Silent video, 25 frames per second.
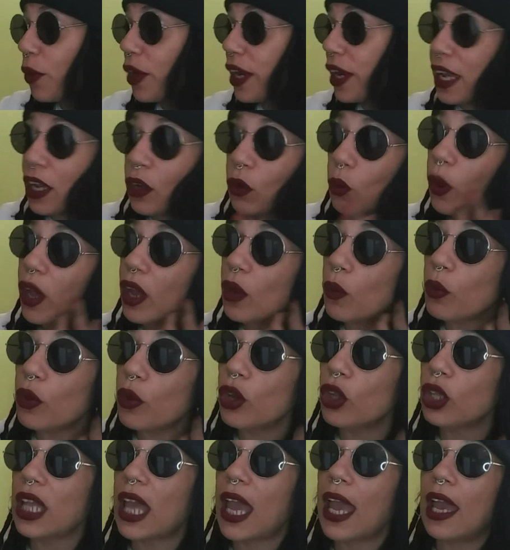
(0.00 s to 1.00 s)
we're in
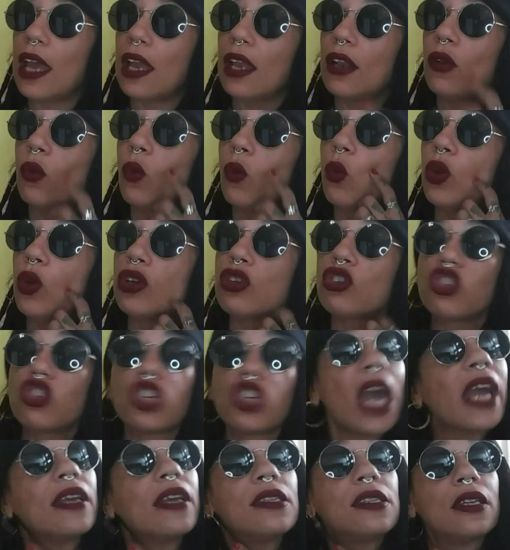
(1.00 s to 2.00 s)
Wentworth, and Will
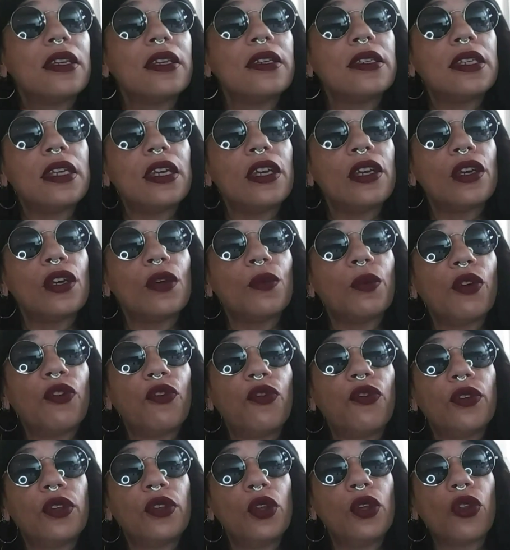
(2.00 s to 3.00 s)
Jackson is here
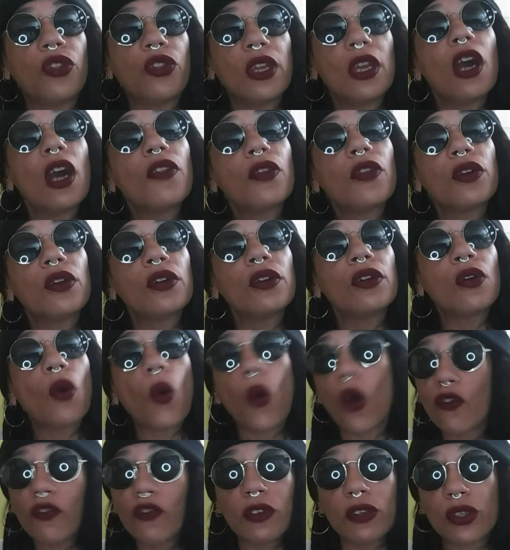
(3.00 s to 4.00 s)
with, the other
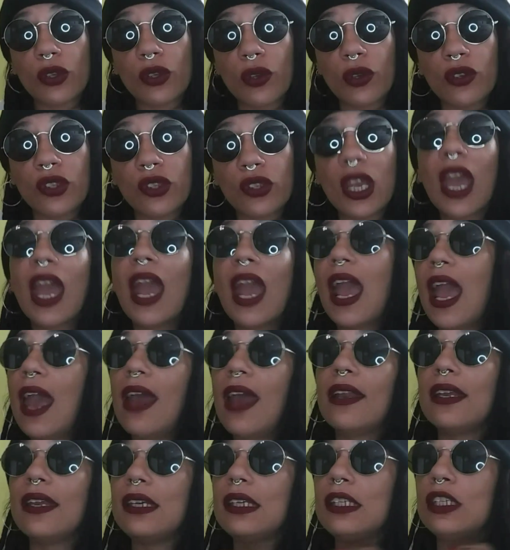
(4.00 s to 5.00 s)
officers,
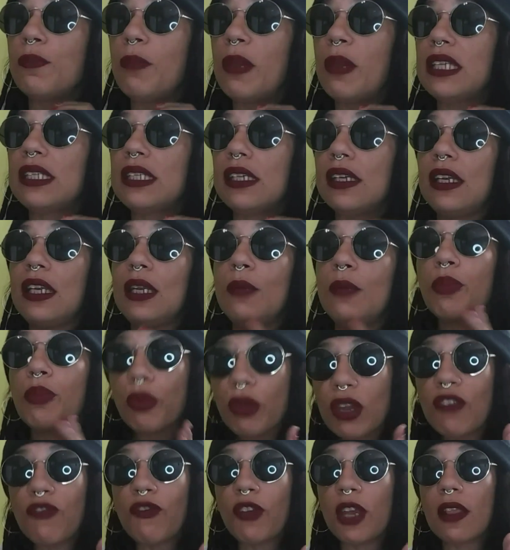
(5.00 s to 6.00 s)
and he's basically
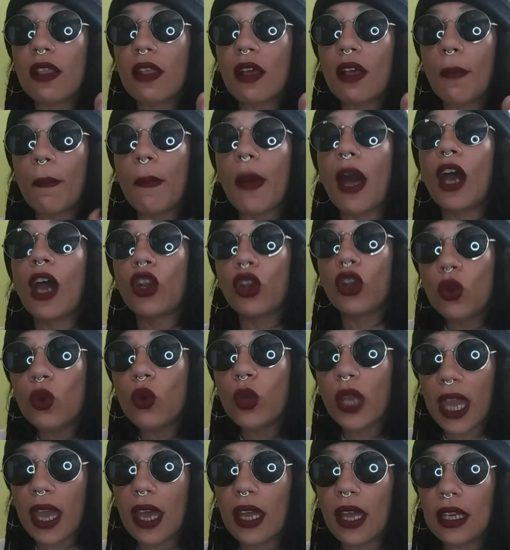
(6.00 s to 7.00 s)
briefing them on
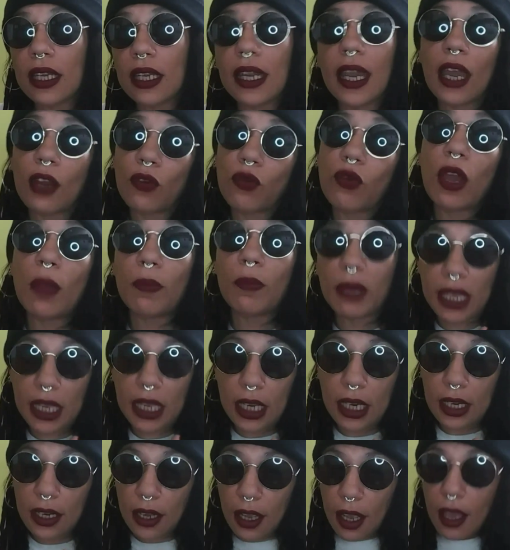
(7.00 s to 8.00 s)
Lou Kelly and Reb
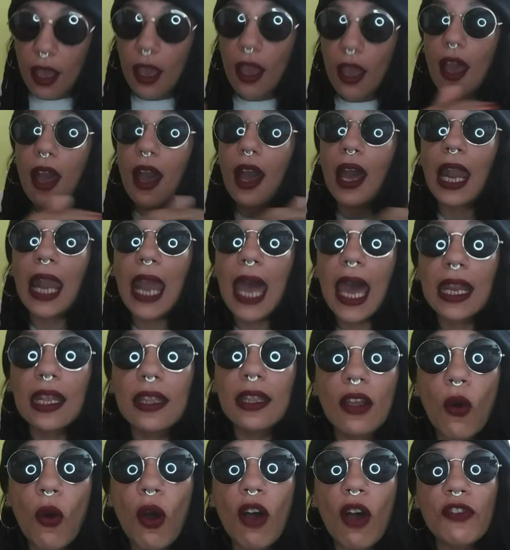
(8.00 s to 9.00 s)
Keane. A lot of
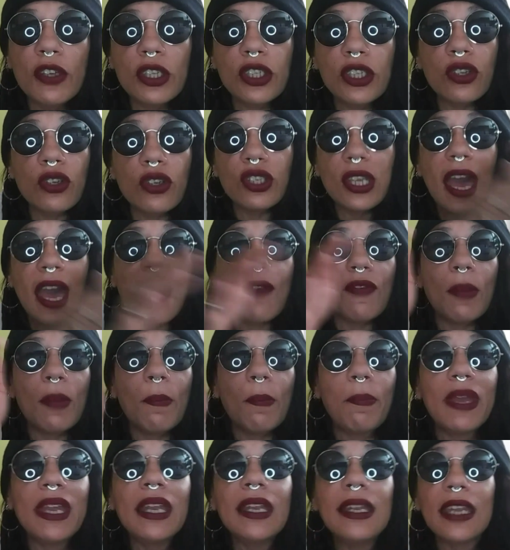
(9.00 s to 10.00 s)
the officers
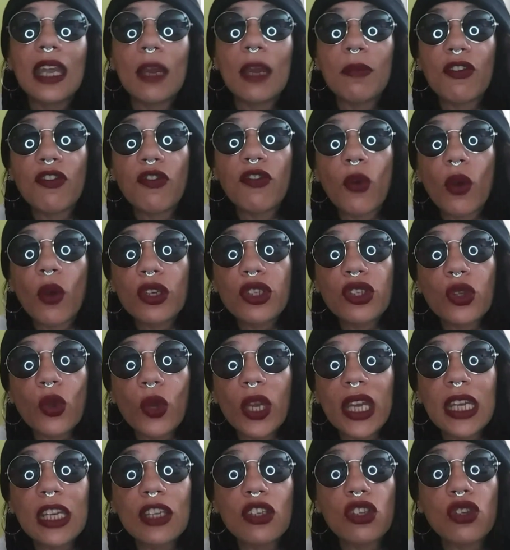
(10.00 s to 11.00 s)
haven't been there before, so
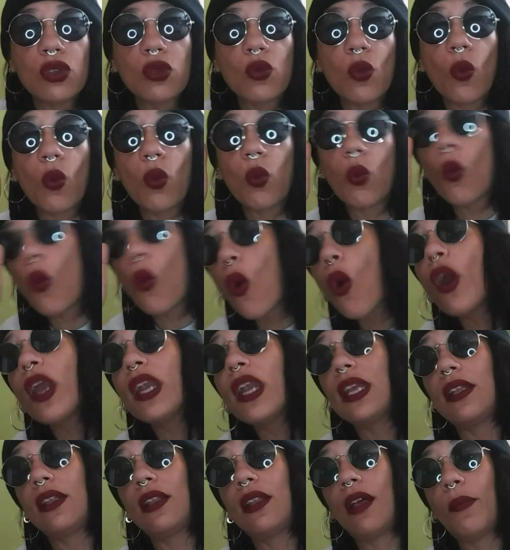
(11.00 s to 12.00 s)
he's
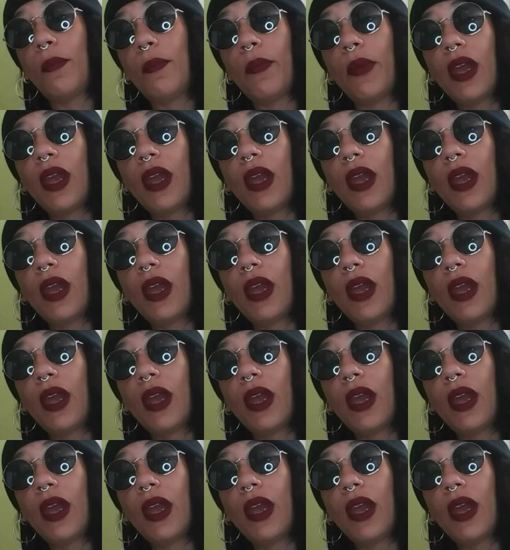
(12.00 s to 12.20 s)
warning them